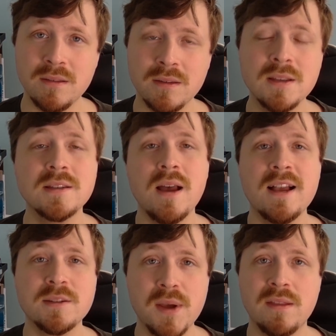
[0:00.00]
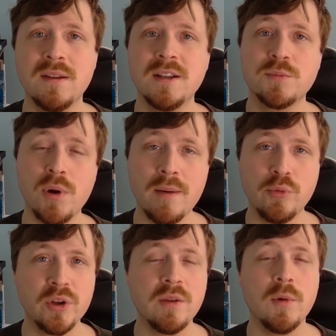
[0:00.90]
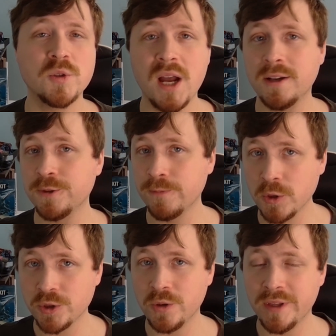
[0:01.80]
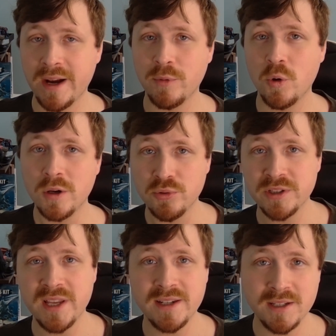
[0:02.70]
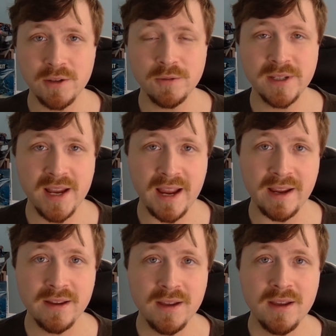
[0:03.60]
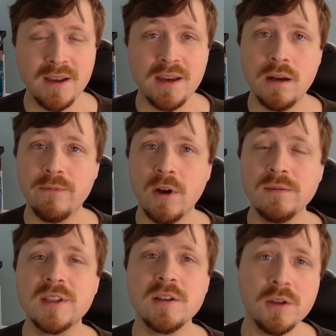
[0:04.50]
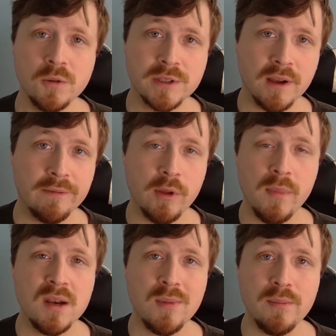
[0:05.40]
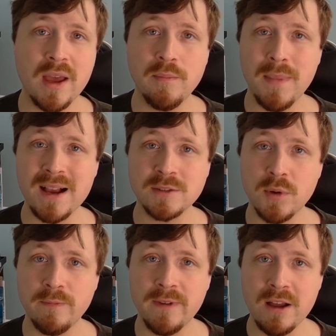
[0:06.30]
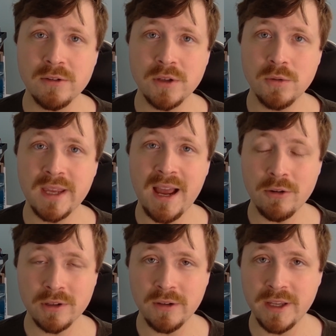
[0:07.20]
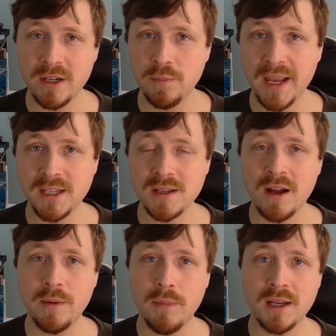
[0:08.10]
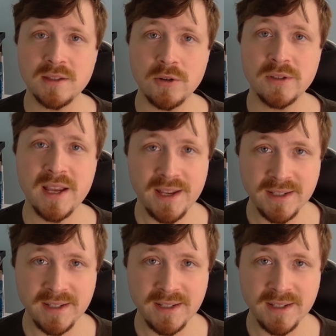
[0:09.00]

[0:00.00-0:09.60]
This last method is probably the most controversial that I'm going to present to you today. It involves the use of the minimum and maximum value calculated based on a monster's hit